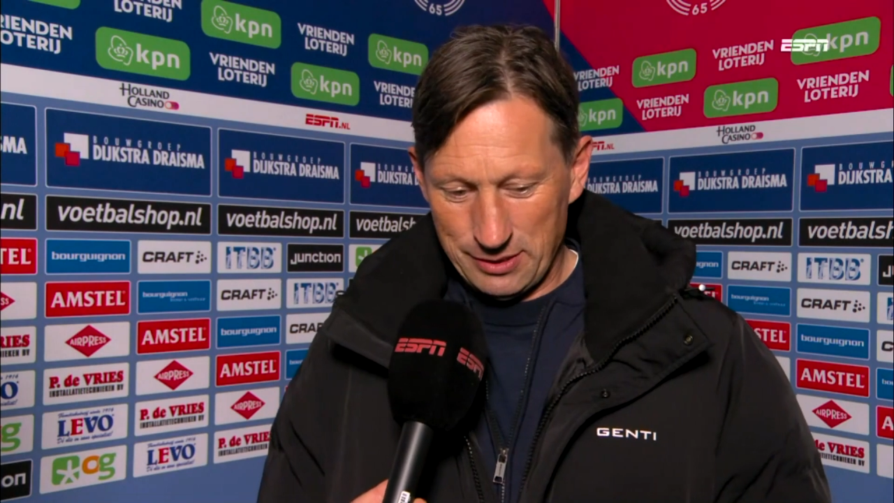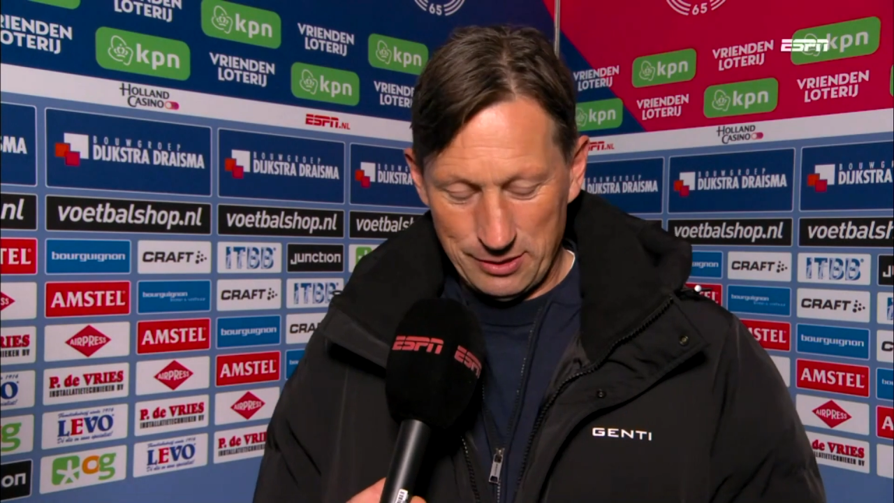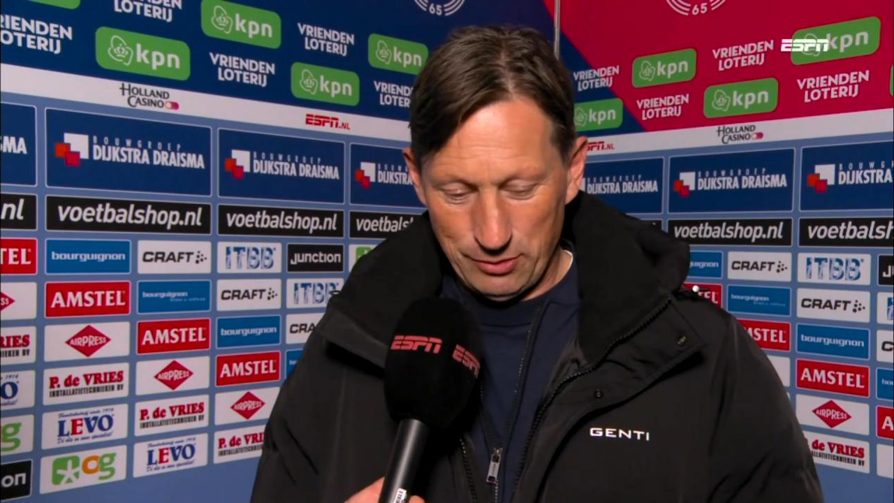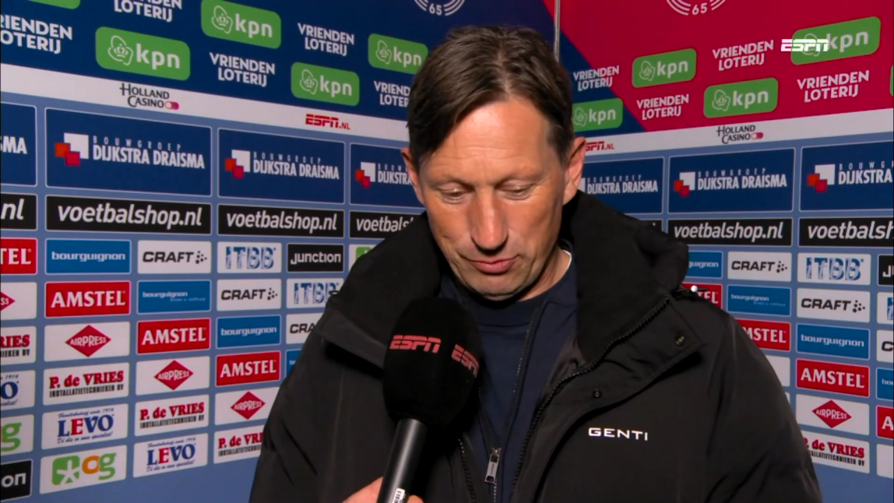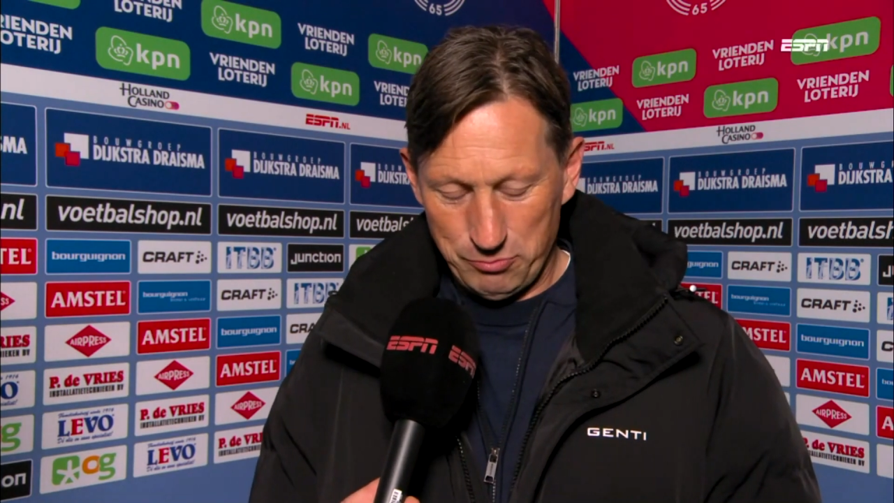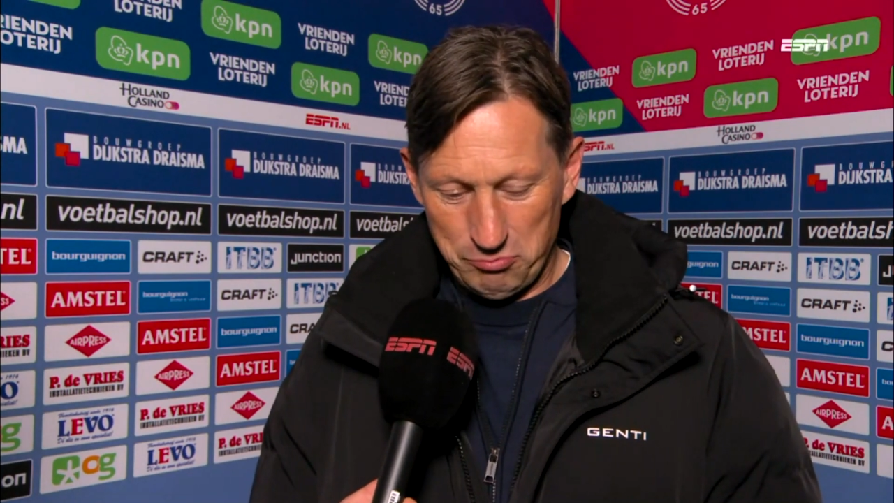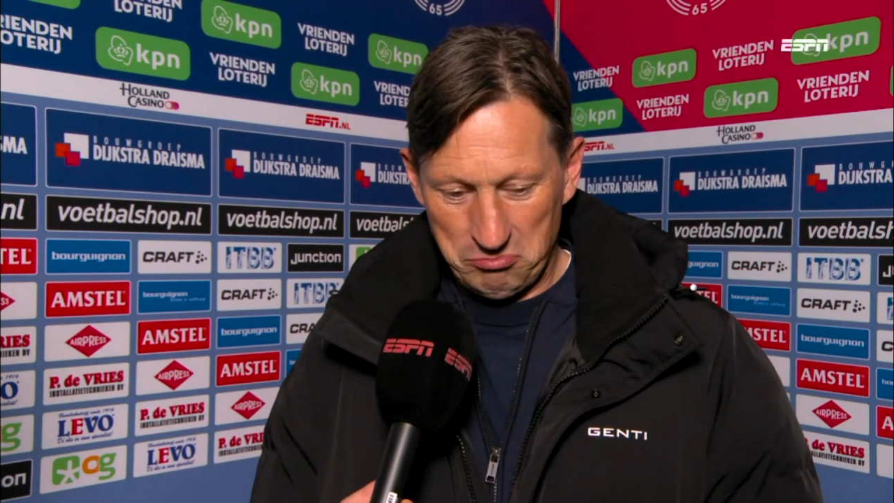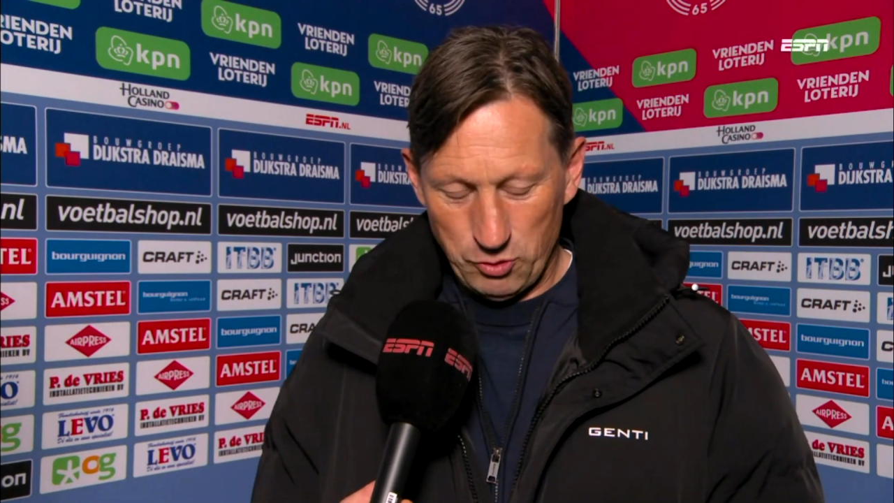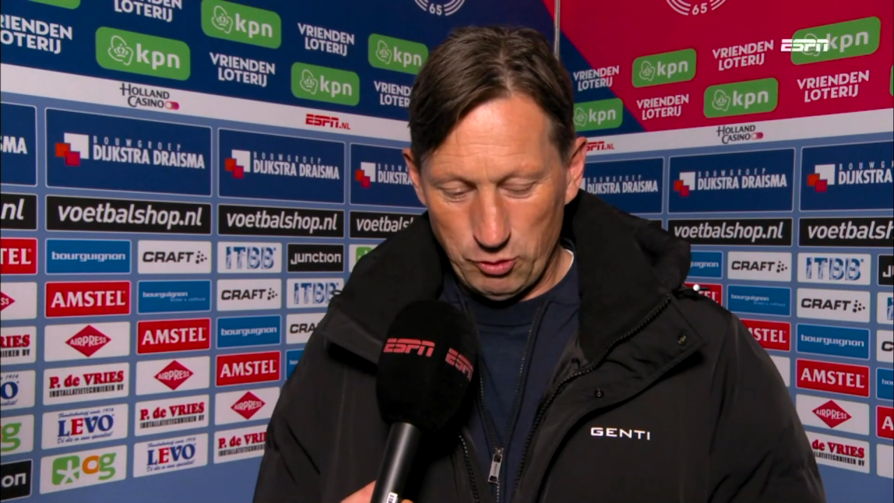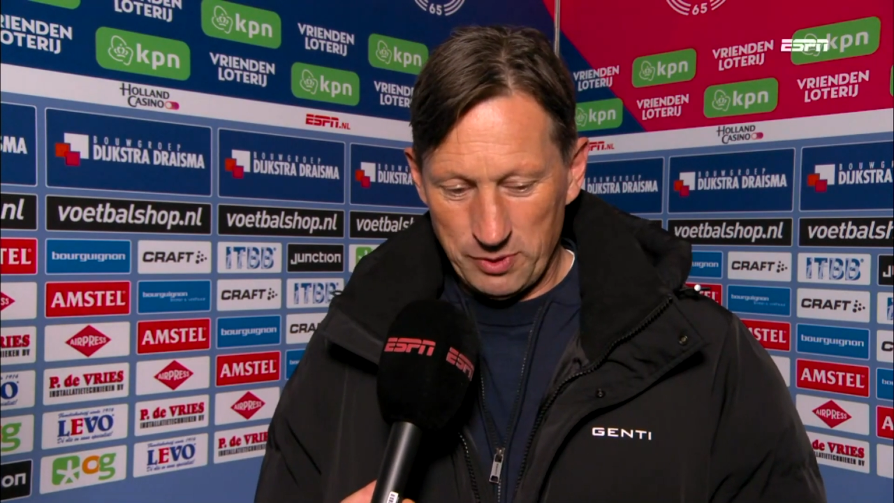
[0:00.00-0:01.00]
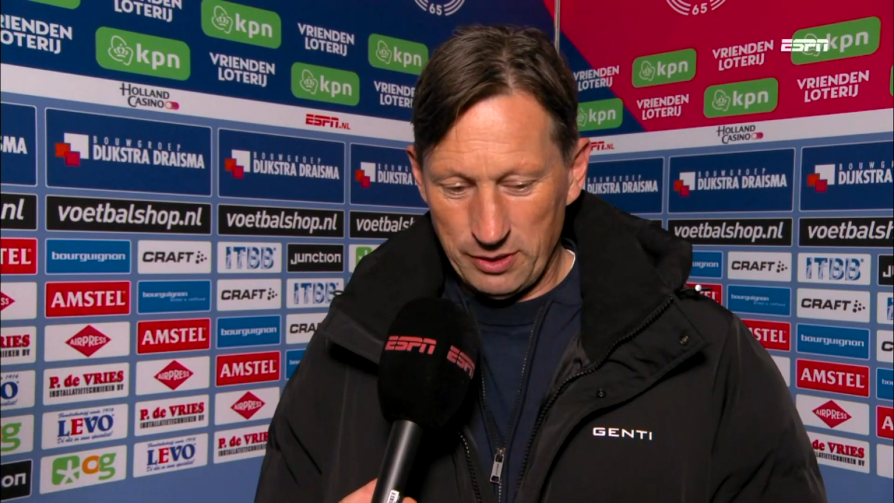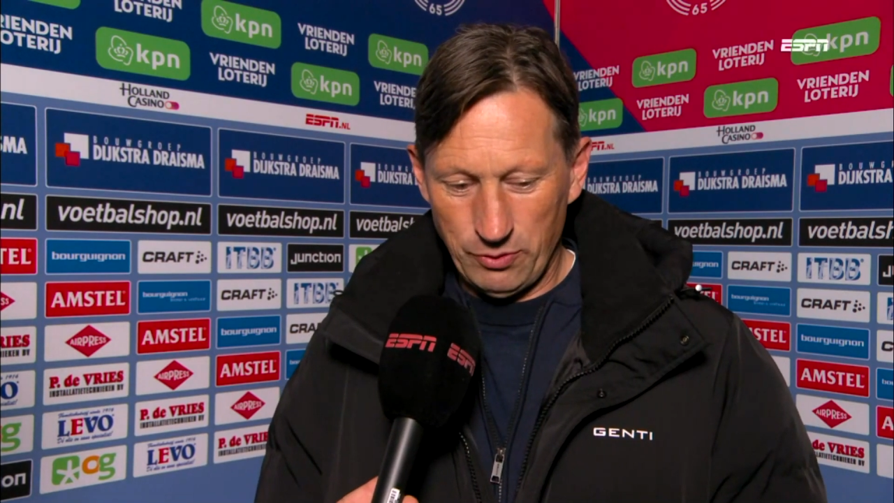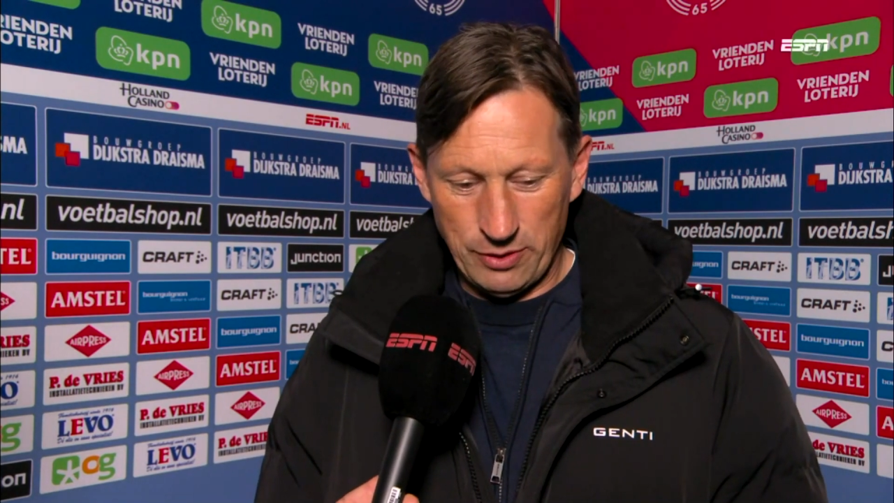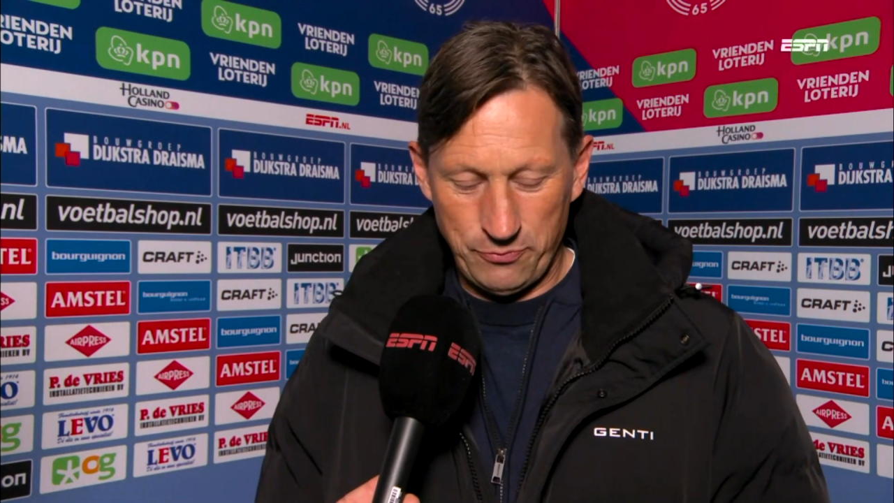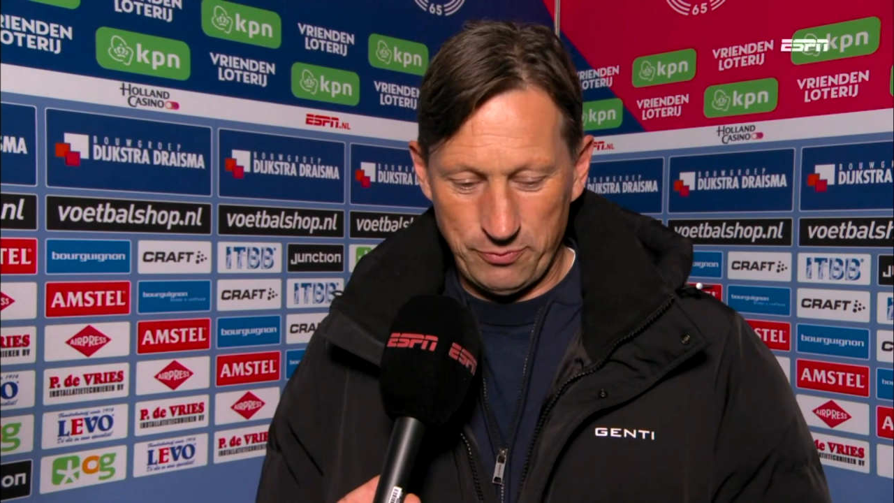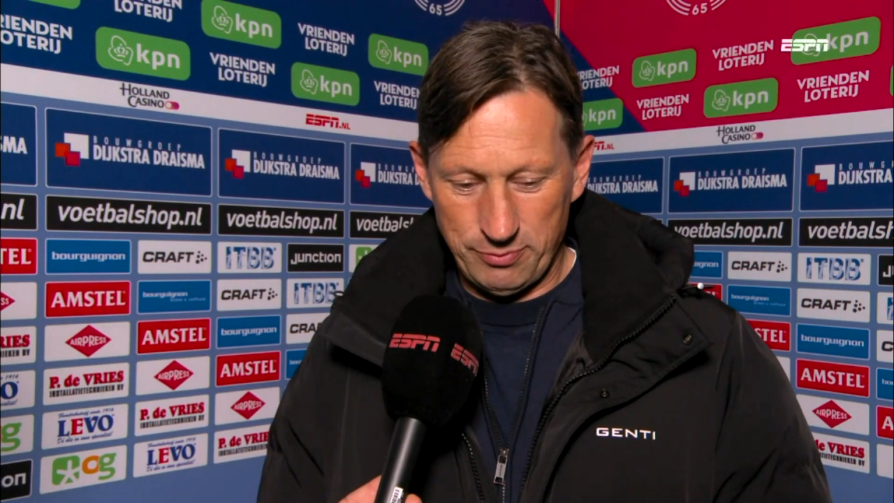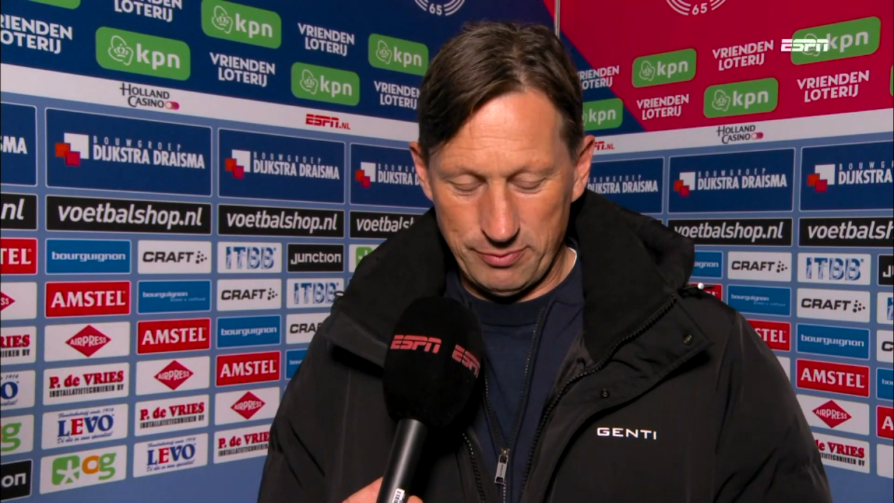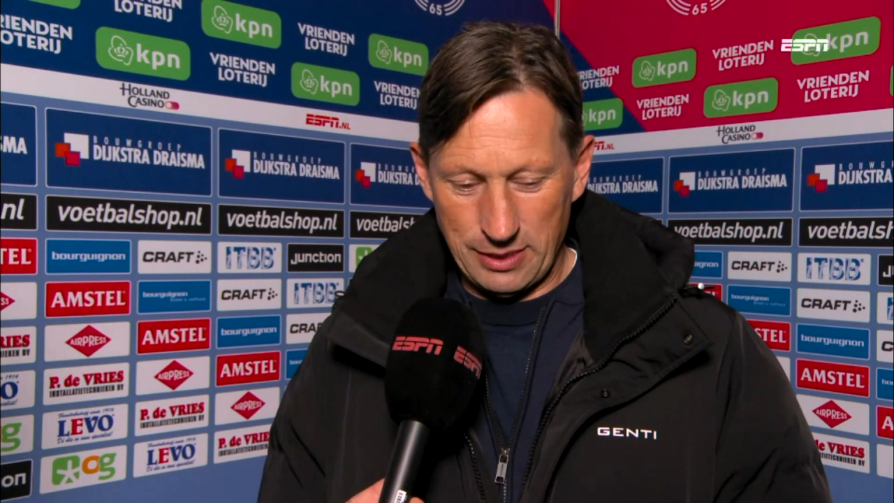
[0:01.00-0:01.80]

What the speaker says: think normally you have,